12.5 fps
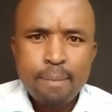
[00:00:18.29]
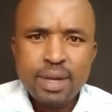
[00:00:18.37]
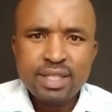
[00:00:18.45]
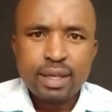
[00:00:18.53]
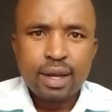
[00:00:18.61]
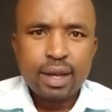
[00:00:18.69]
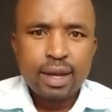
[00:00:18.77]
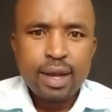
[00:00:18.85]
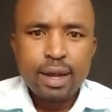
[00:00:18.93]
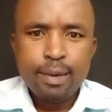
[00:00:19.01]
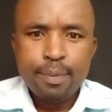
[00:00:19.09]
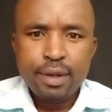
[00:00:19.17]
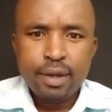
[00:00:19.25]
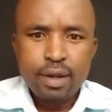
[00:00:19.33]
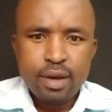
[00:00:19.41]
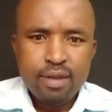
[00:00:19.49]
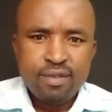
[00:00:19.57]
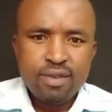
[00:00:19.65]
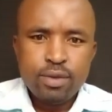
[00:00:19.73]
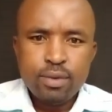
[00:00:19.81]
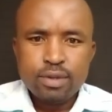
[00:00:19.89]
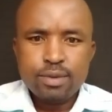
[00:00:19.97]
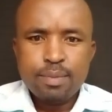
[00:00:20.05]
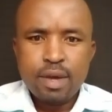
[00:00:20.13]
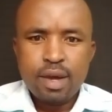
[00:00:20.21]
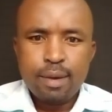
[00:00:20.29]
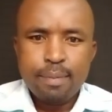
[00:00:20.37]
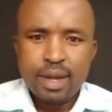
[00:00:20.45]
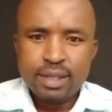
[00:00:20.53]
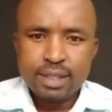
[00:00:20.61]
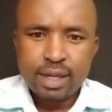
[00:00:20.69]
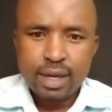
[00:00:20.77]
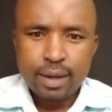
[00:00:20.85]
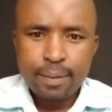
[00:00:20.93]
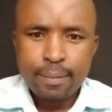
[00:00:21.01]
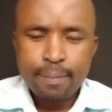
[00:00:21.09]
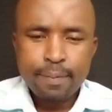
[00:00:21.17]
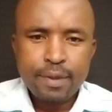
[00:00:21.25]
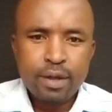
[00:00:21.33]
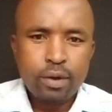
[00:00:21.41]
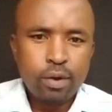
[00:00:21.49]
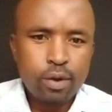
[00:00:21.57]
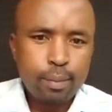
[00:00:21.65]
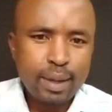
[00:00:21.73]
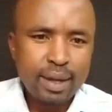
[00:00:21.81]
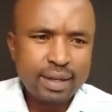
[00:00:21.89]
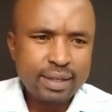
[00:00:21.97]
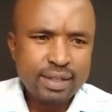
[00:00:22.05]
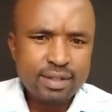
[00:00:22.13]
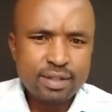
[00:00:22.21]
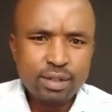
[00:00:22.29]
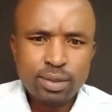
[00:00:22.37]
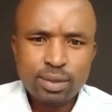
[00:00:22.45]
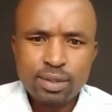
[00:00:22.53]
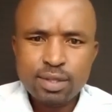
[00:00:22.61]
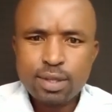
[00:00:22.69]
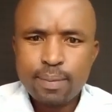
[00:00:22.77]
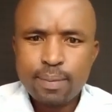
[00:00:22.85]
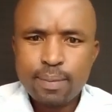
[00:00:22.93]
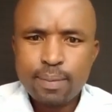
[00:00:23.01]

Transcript: basically helping individuals make better economic decisions.